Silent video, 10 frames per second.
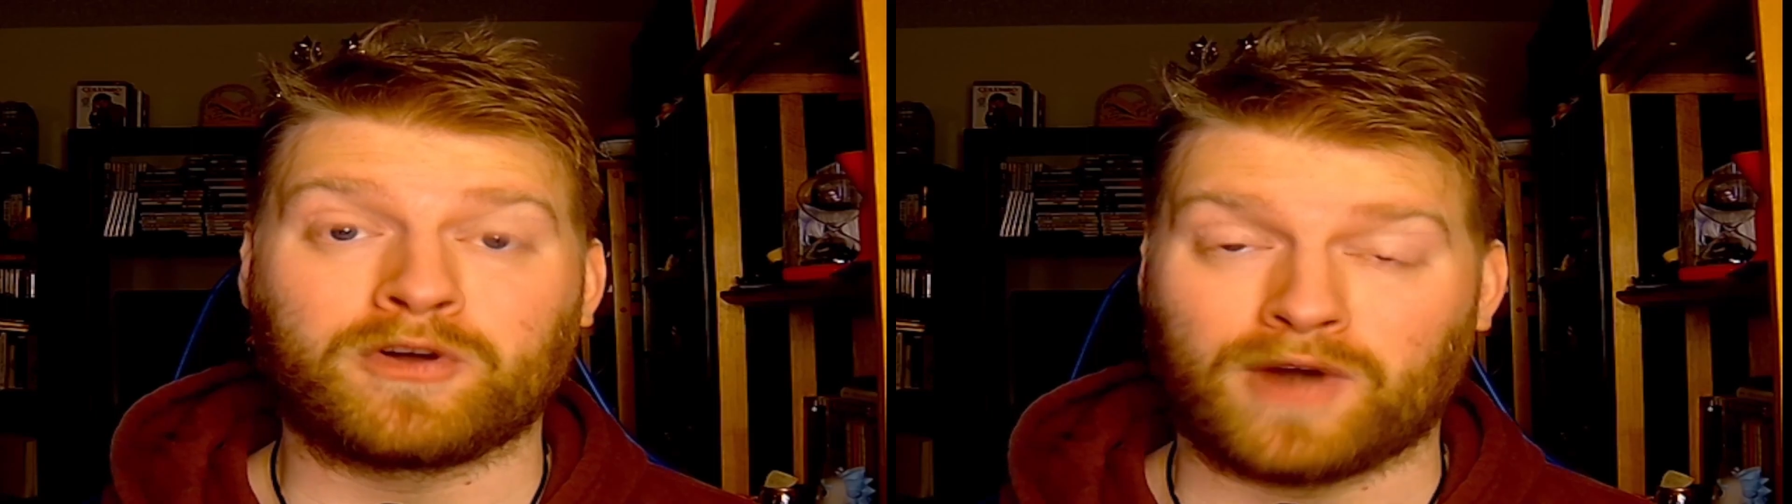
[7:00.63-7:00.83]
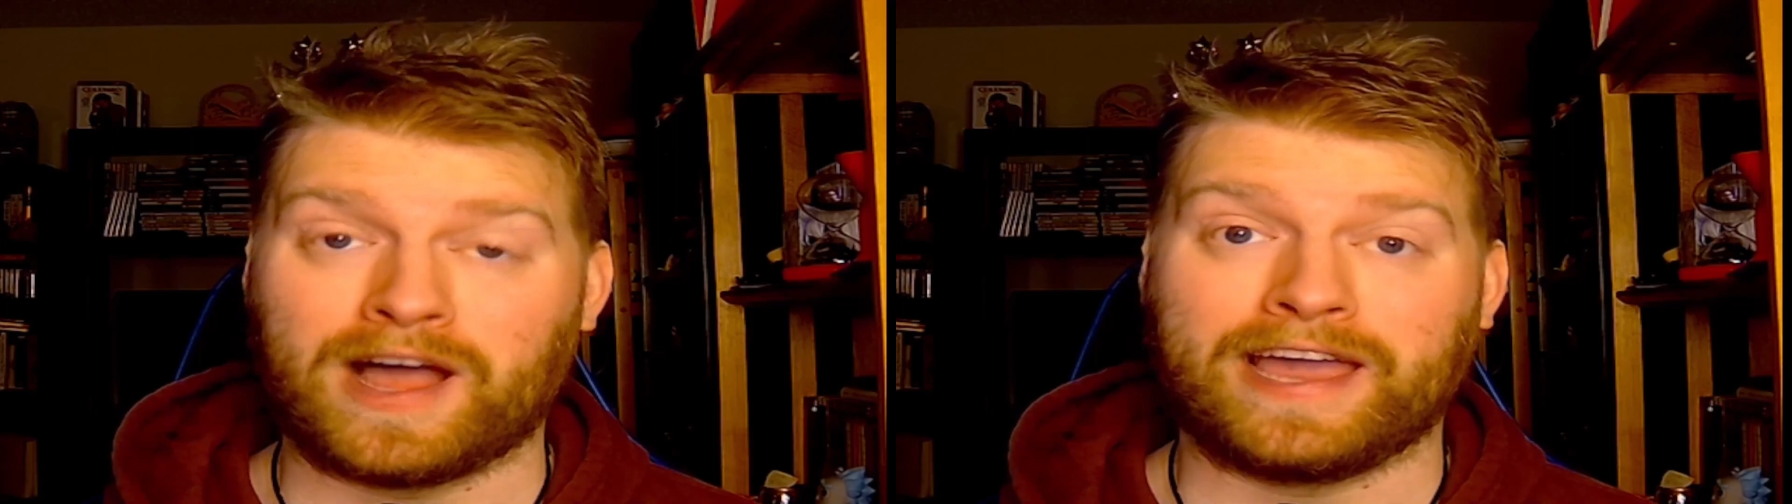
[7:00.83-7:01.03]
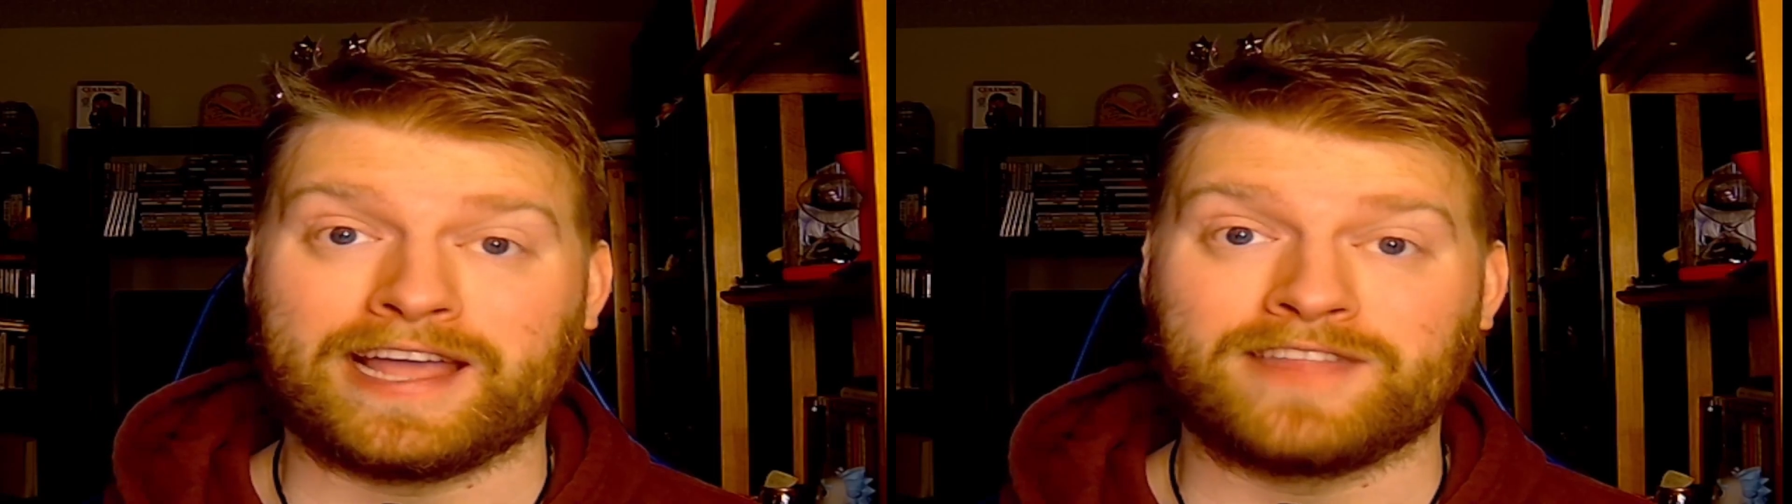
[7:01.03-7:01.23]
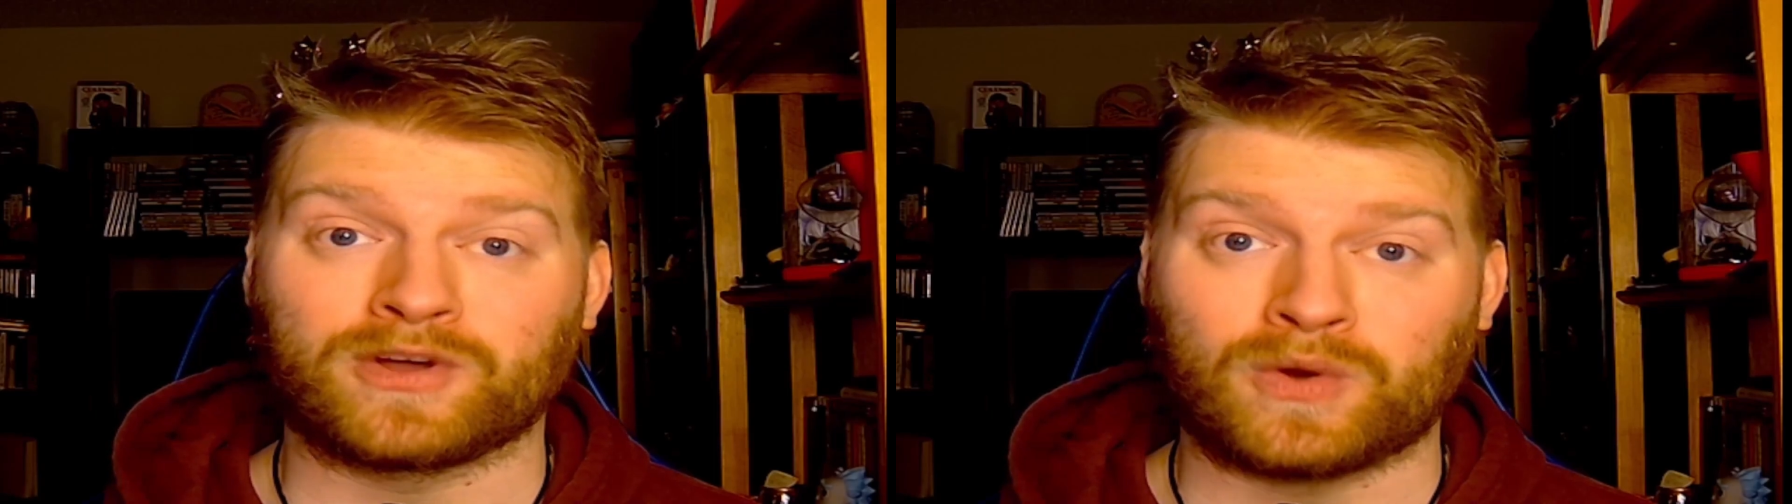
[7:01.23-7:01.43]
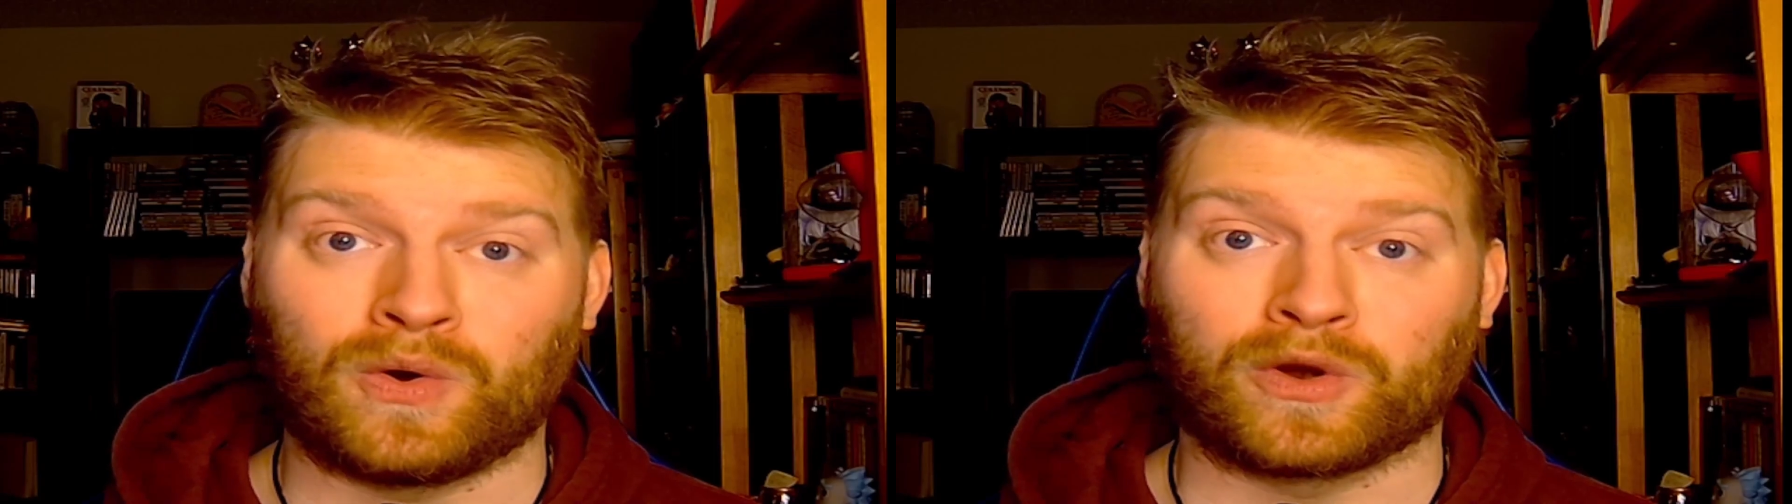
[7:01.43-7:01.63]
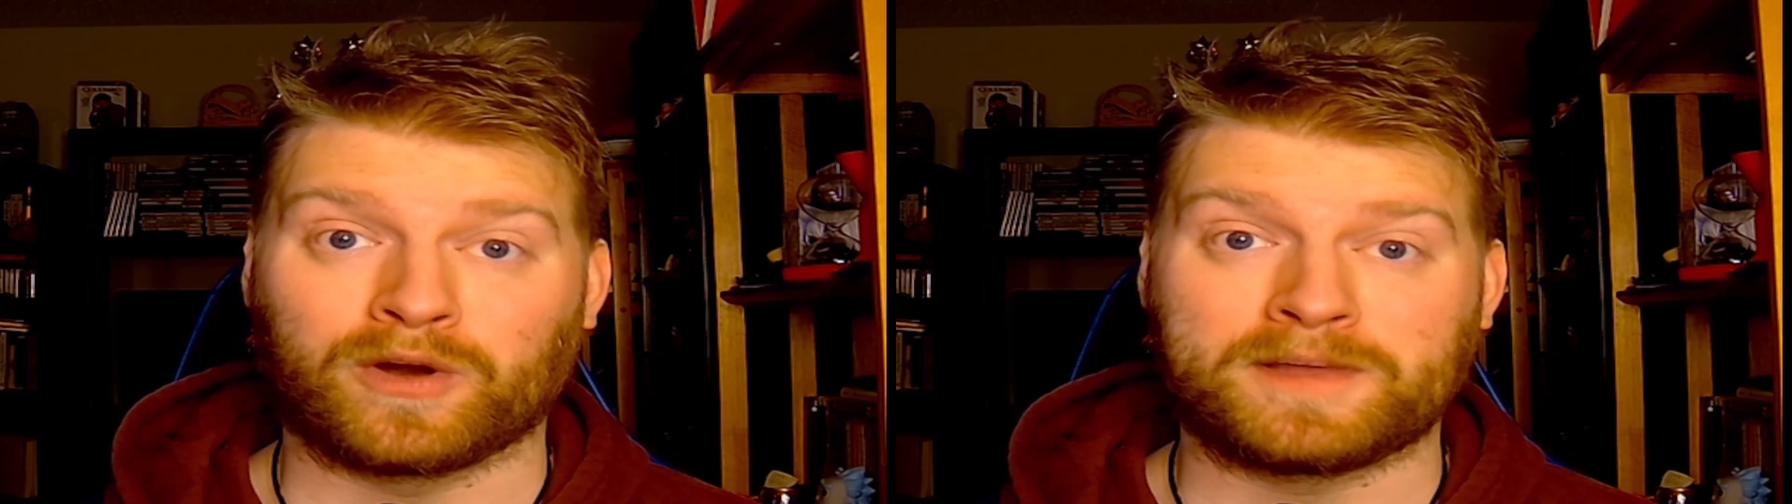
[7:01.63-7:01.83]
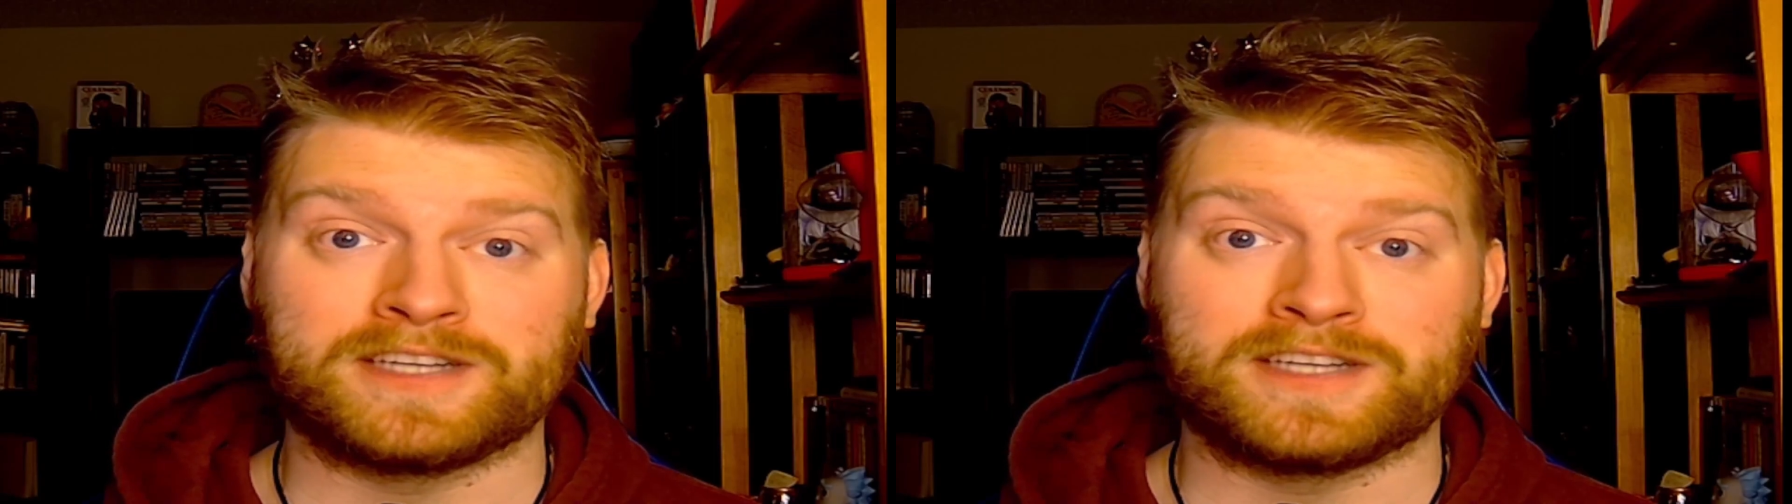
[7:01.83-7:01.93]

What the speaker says: room crying in the corner